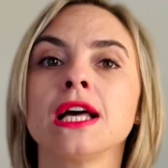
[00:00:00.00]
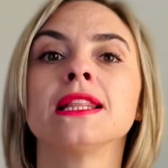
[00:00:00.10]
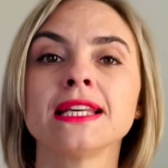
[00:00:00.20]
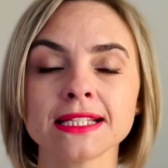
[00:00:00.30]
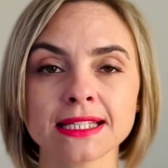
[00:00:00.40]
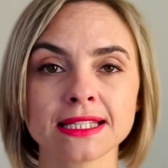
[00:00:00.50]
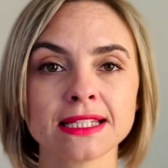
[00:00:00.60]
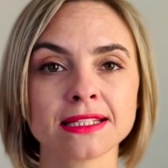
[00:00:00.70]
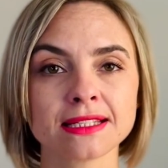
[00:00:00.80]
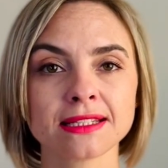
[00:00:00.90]
let's see
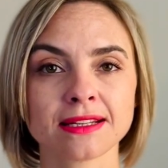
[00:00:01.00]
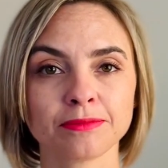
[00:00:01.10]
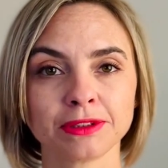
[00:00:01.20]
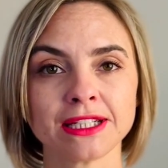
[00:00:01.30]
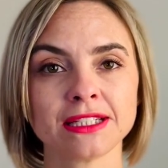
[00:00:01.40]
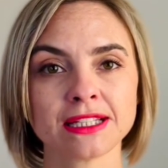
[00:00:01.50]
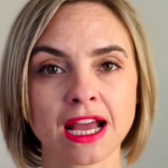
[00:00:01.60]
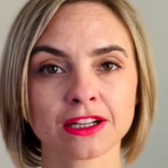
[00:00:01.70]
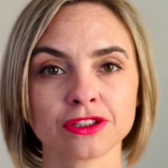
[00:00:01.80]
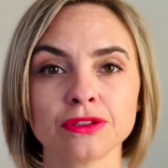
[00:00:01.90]
this template in
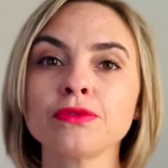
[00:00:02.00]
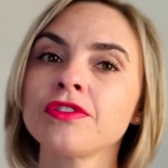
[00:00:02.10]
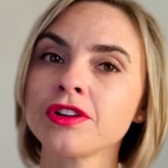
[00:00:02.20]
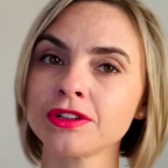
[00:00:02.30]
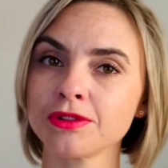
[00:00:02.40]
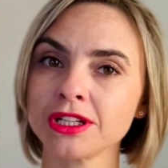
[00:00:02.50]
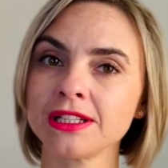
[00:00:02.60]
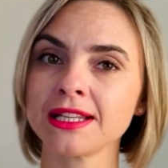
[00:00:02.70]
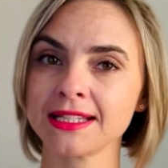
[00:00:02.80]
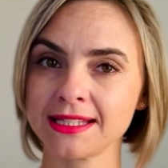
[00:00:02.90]
action with a real
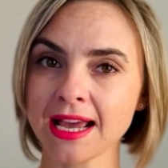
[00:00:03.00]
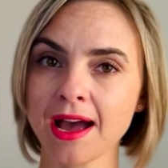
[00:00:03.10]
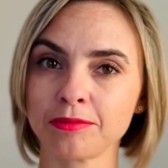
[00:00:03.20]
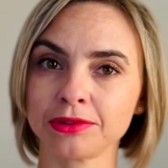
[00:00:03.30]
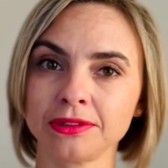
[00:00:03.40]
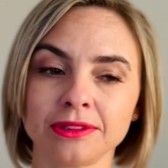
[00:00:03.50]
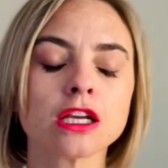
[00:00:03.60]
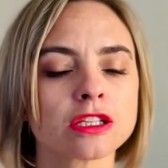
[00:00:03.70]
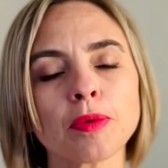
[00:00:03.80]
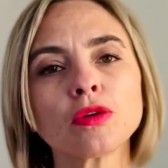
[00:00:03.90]
example.
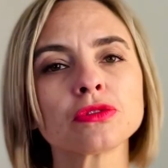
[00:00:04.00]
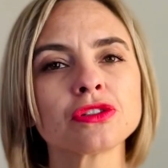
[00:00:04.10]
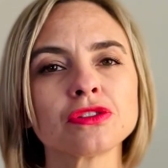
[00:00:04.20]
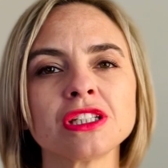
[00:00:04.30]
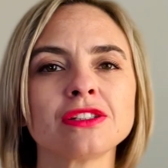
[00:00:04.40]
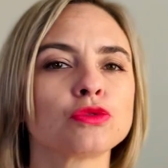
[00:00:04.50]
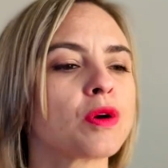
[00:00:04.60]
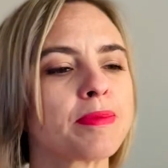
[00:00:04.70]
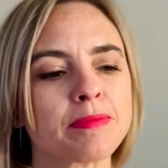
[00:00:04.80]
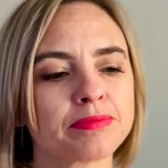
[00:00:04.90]
Suppose you need to whip
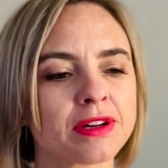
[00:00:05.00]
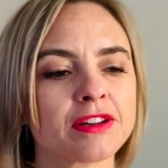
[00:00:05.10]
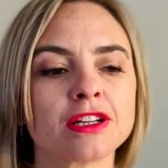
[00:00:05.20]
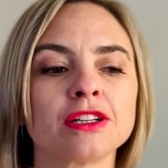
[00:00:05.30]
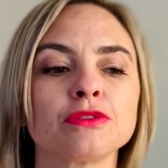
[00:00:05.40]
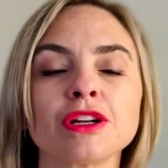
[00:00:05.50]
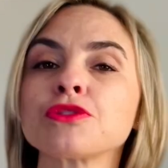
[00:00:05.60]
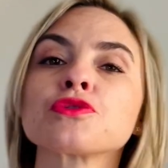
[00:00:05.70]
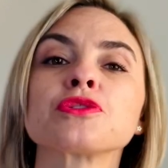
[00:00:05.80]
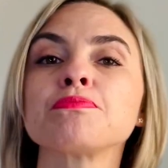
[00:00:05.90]
up a
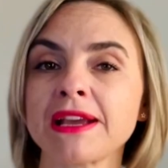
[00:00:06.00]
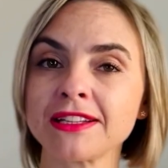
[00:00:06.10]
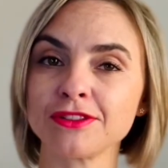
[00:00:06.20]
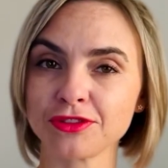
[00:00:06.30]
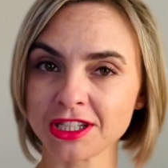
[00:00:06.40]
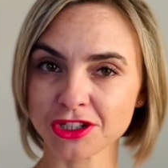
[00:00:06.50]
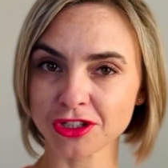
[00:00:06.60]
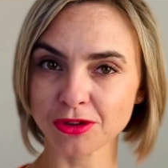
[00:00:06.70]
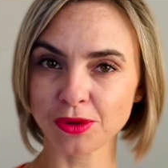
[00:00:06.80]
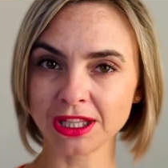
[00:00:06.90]
retrospective session
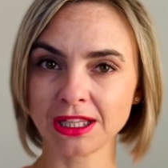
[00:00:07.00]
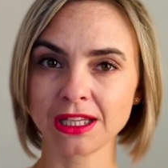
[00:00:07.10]
quickly.